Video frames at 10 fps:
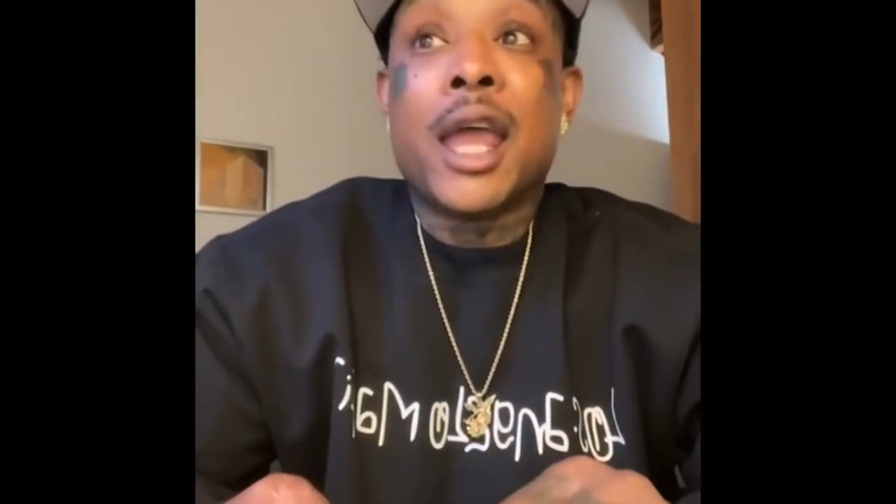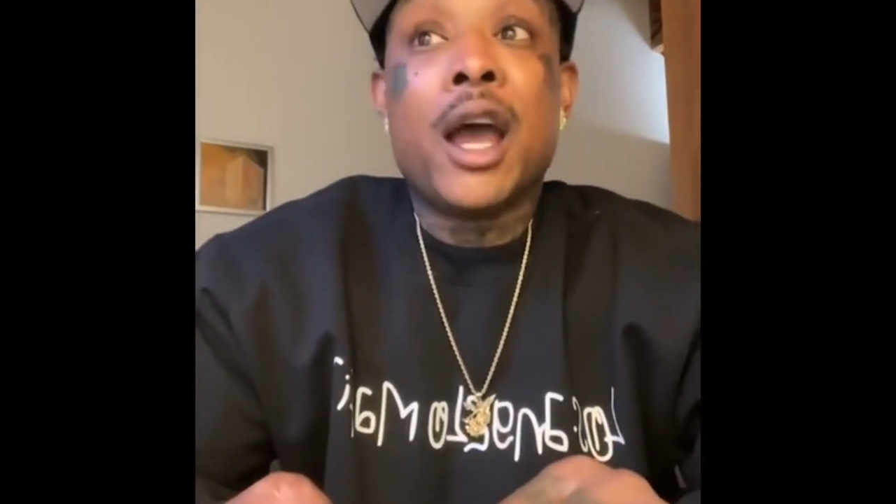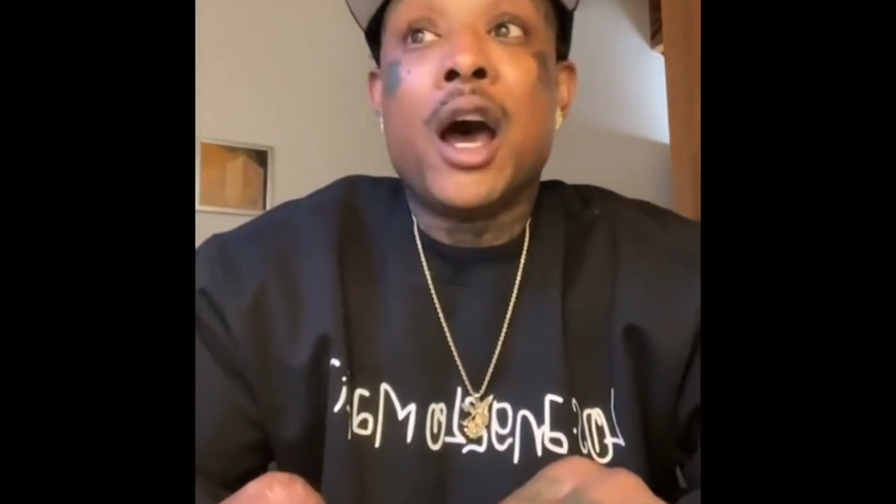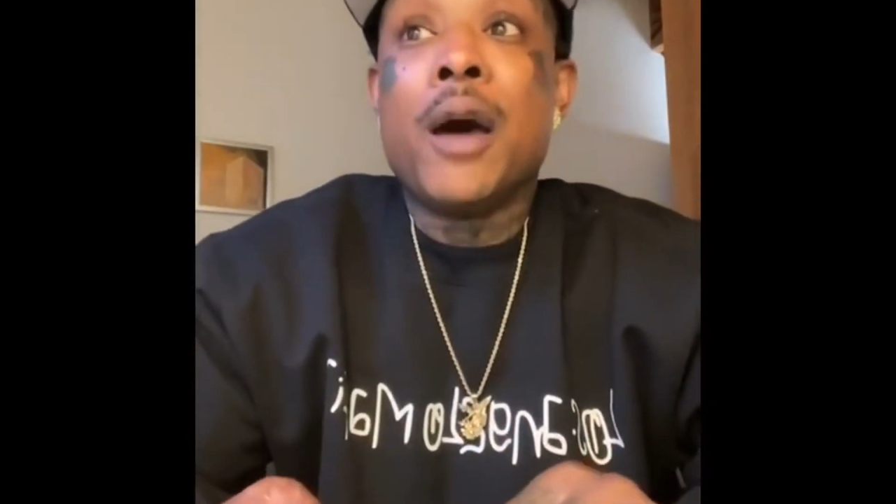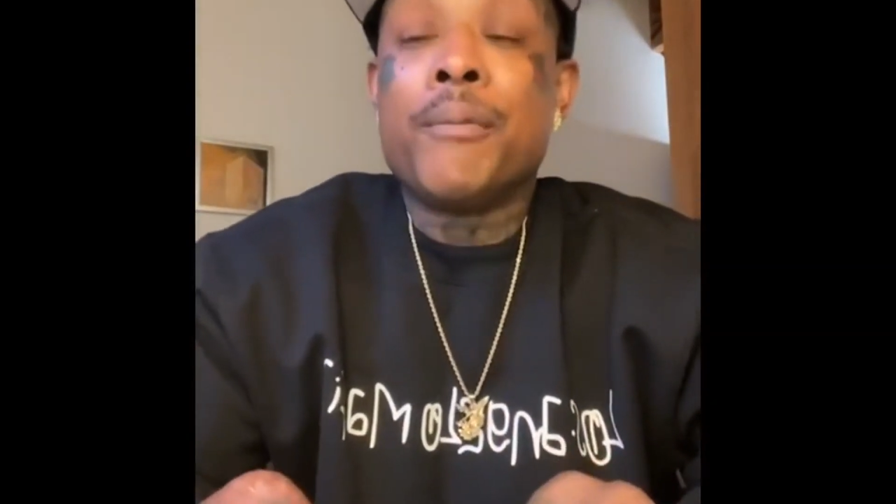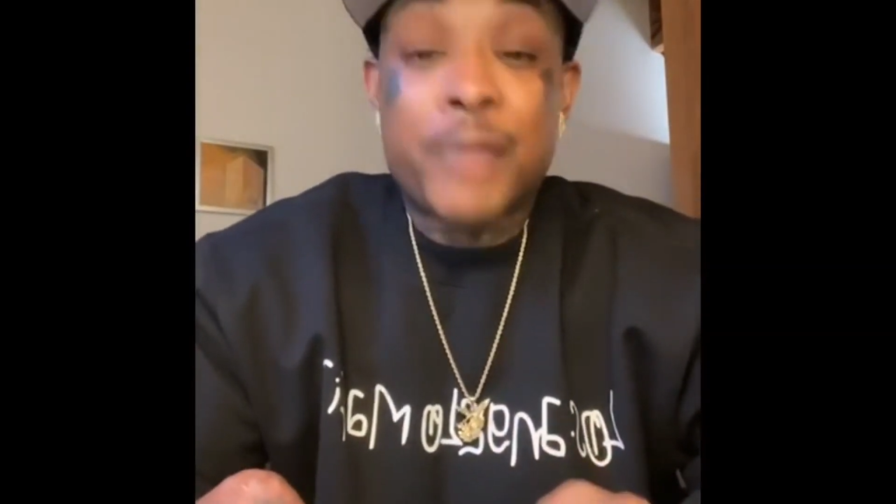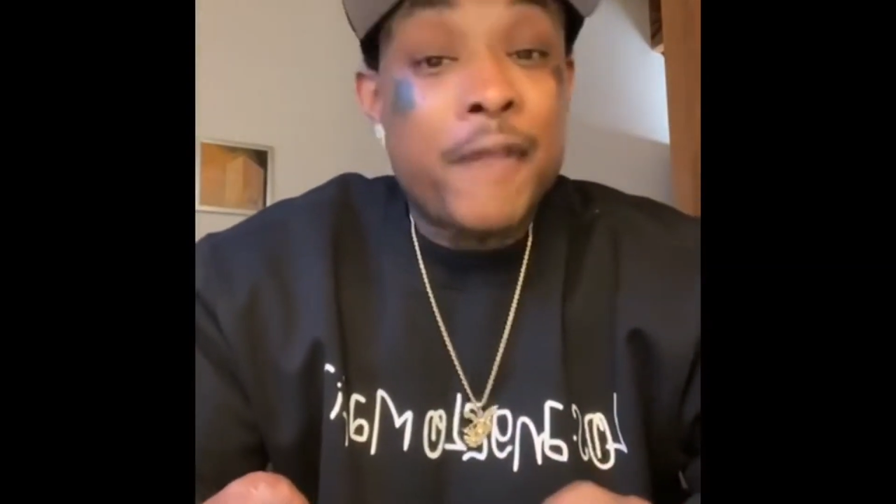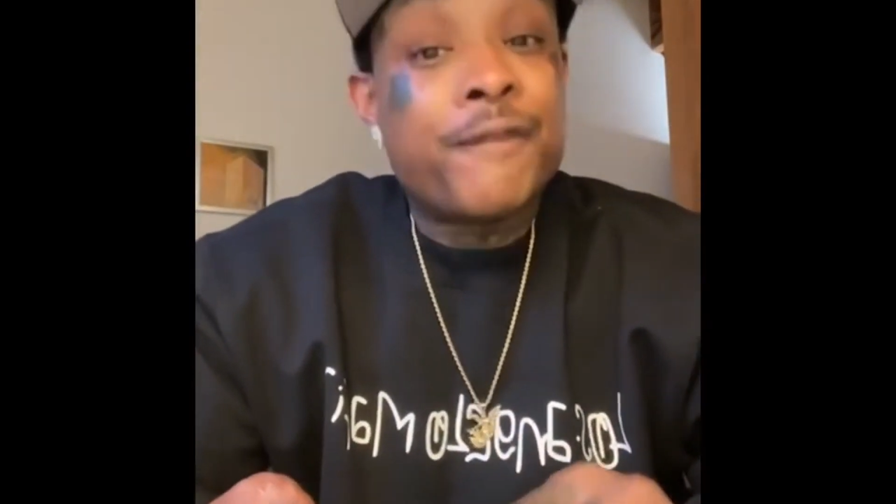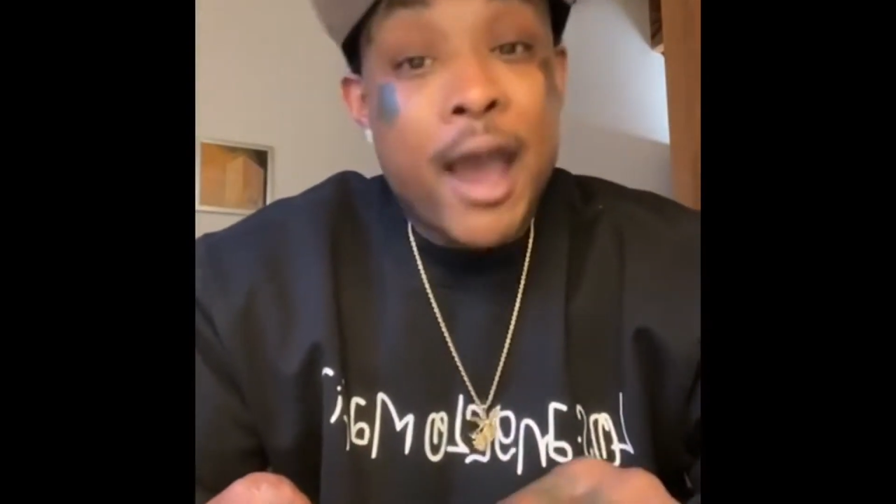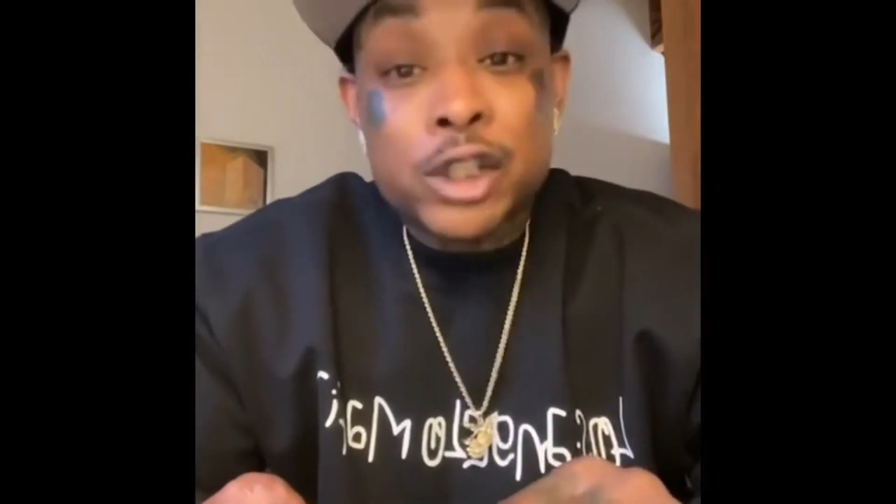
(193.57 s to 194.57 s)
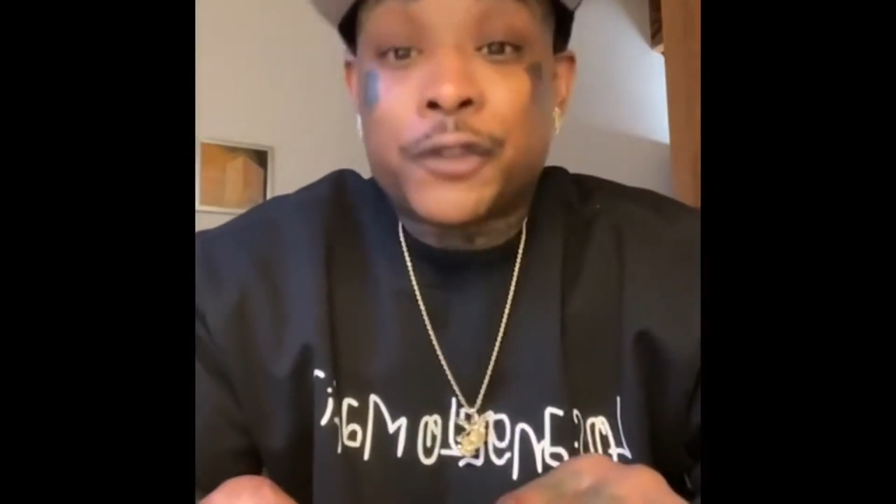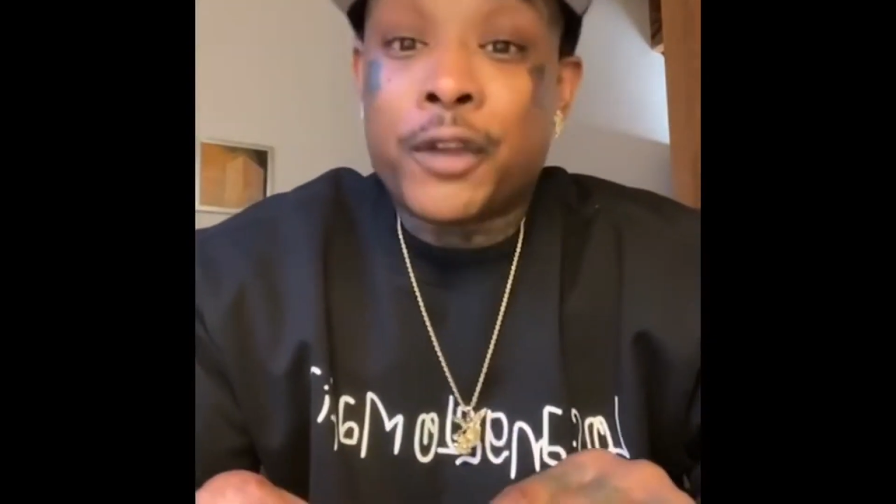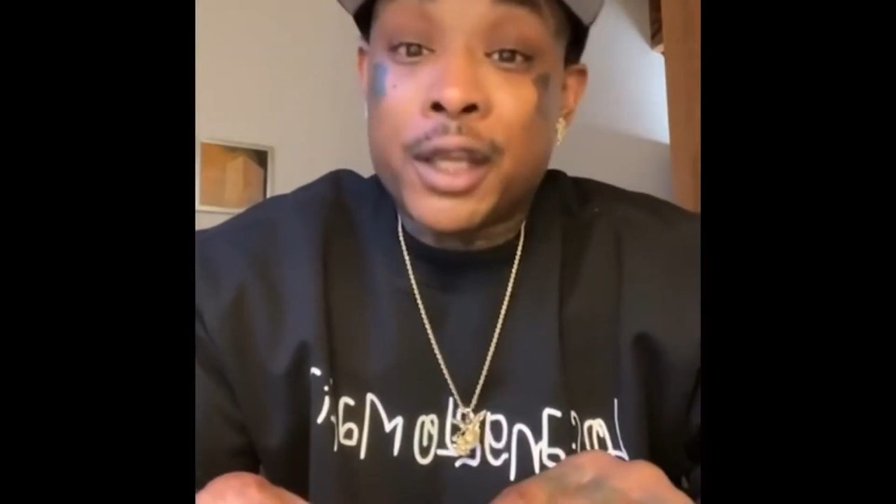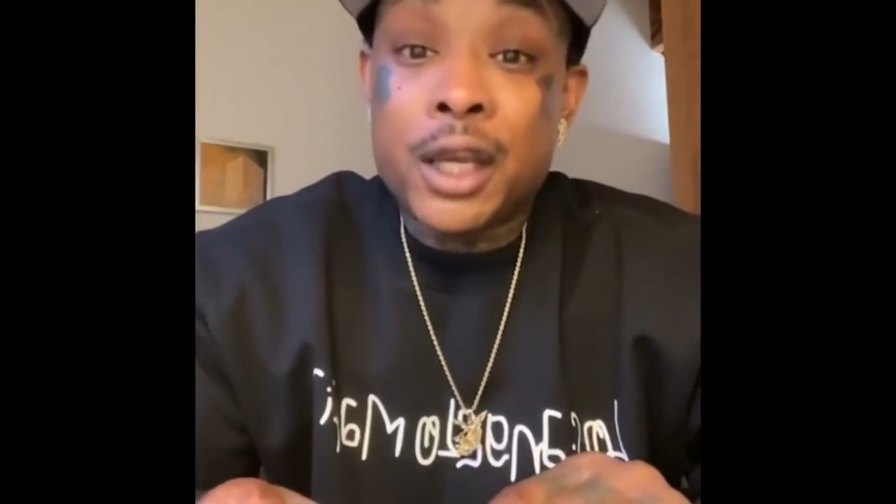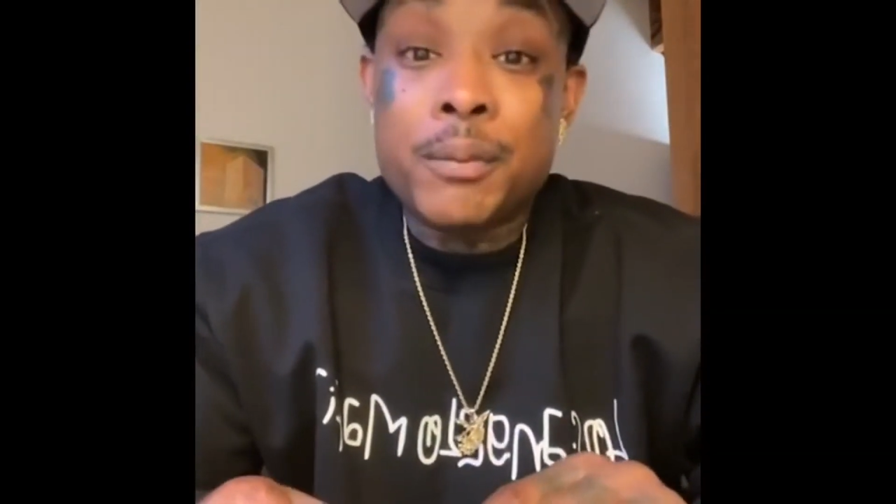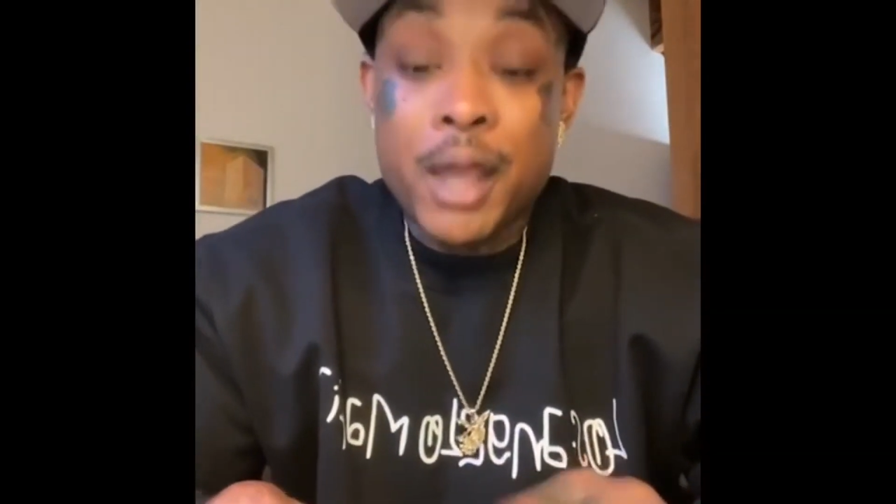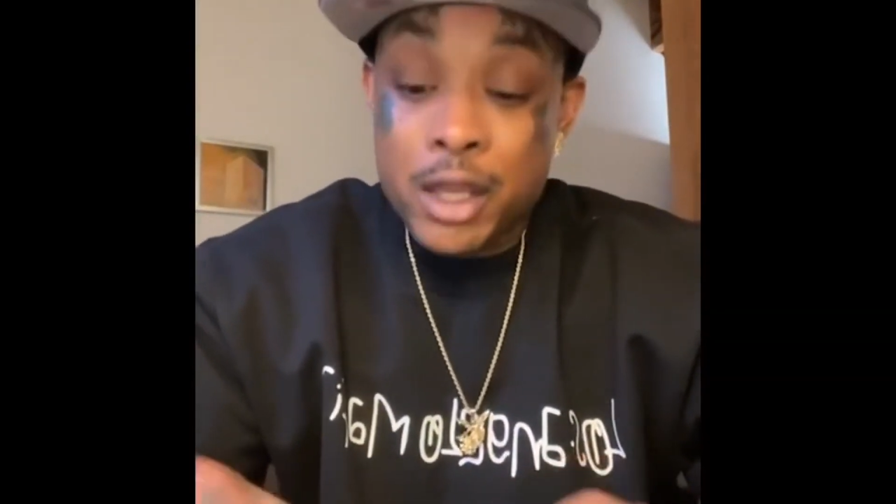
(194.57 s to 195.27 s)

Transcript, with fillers: They um they vouched for him,